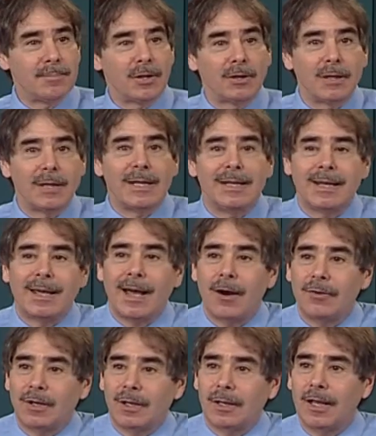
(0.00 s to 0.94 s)
ability to
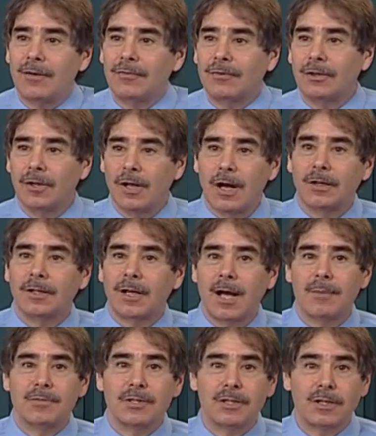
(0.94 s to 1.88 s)
calculate for long
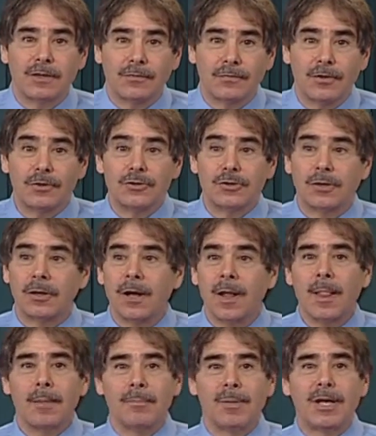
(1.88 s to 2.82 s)
times into the future
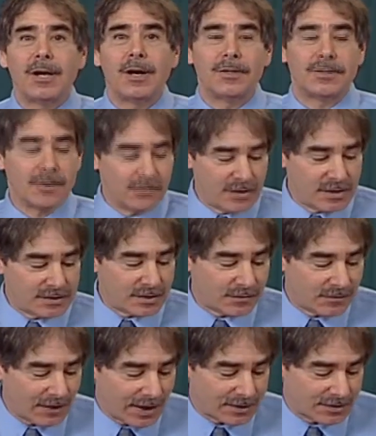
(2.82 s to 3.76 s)
because of these
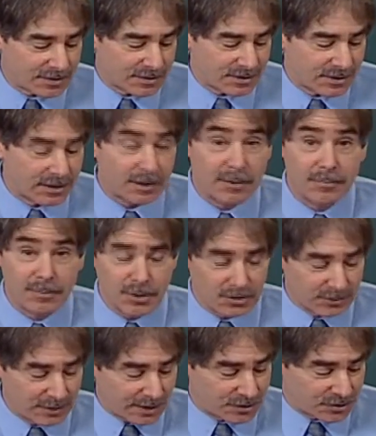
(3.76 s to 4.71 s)
advances in
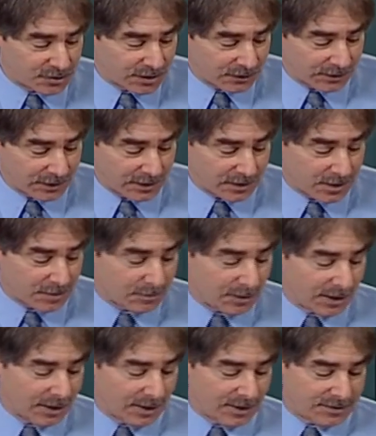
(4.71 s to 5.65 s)
computer engineering that are
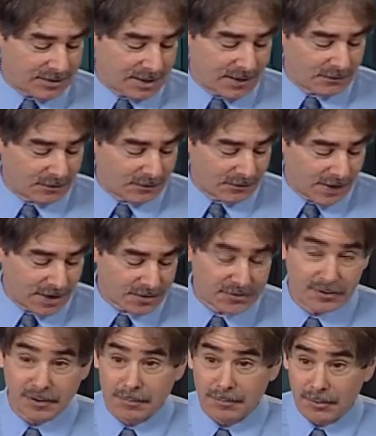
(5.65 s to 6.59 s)
bringing us ever
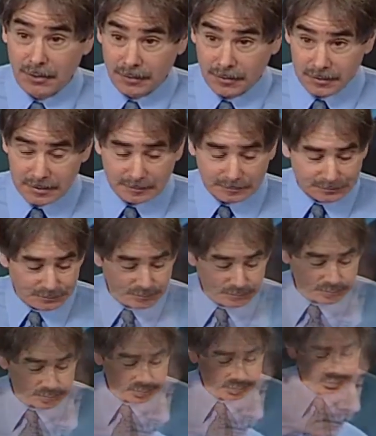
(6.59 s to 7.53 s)
faster computers.
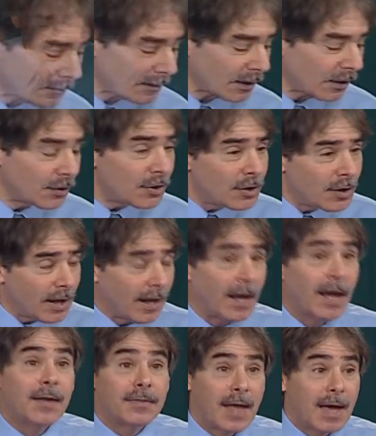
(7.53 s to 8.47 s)

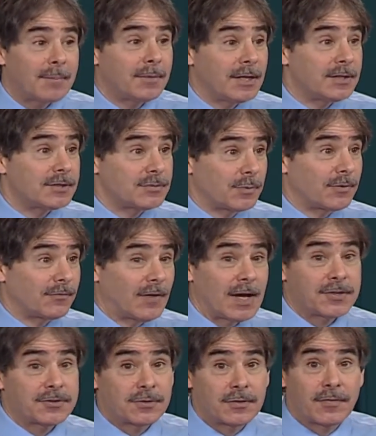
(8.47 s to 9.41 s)
And that means with
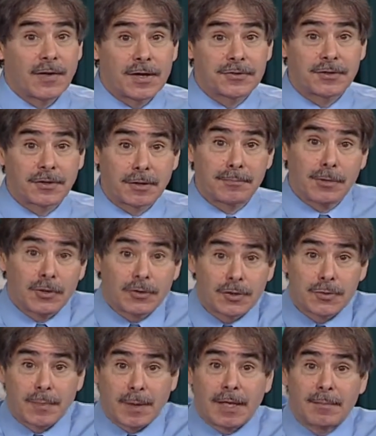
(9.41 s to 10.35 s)
faster and faster
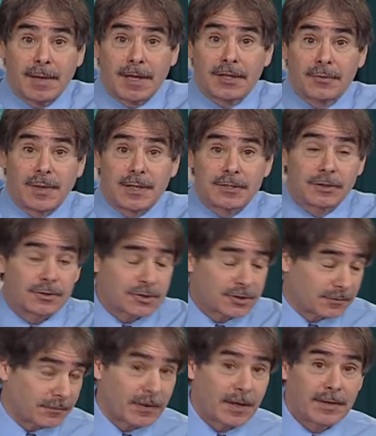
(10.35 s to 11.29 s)
computers, we can make the
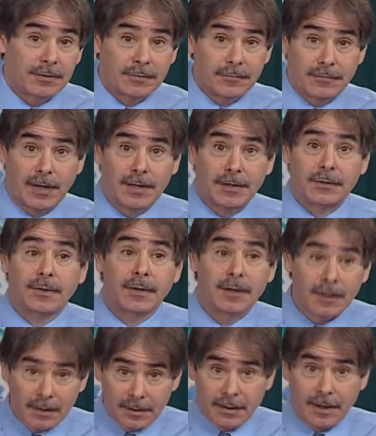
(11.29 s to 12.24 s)
resolution finer and
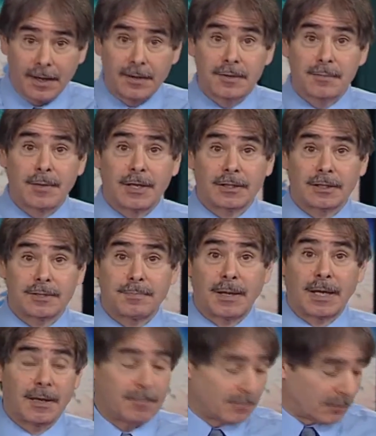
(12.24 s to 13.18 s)
finer, and the models
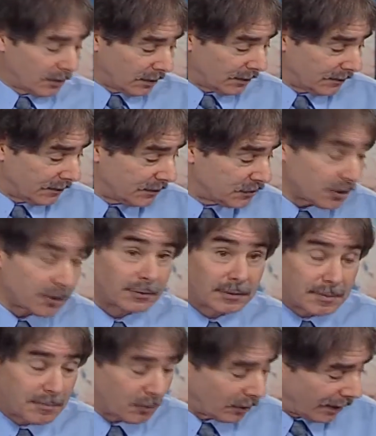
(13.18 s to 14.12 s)
become
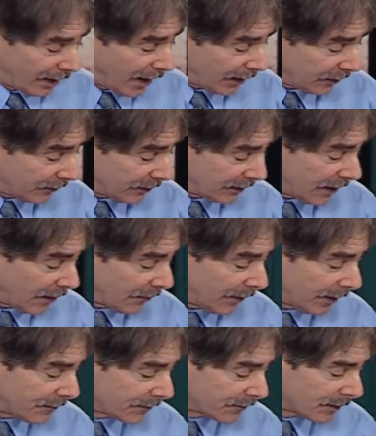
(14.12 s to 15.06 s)
generally more accurate that
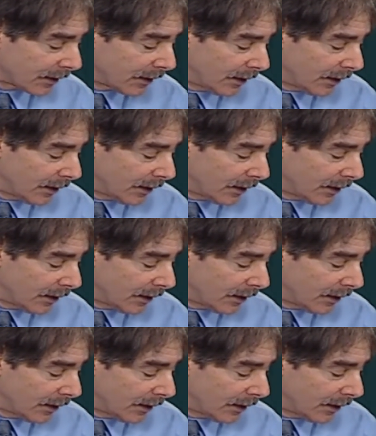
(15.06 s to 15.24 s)
way.